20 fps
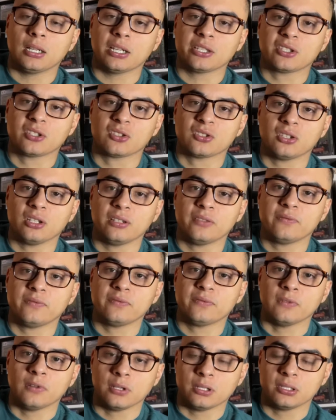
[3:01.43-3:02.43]
just
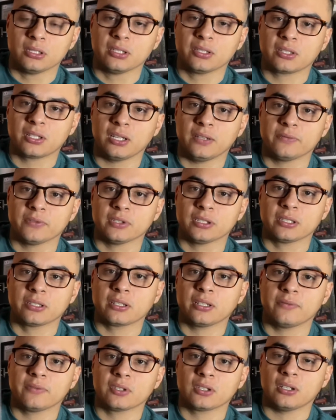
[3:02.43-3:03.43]
love this cover. This
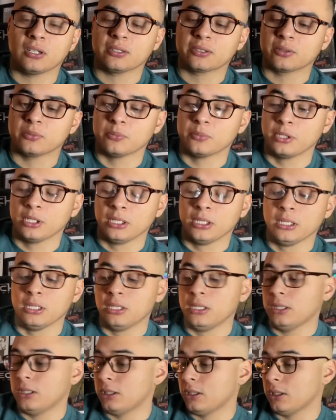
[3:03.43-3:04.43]
cover is awesome.
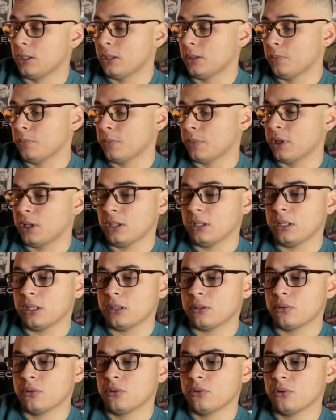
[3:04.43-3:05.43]
I
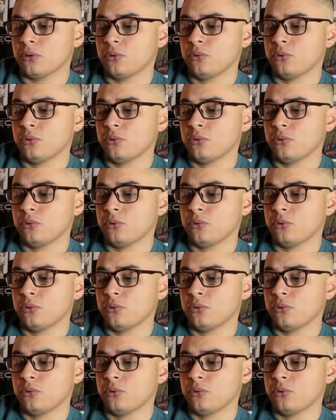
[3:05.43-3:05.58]
don't know who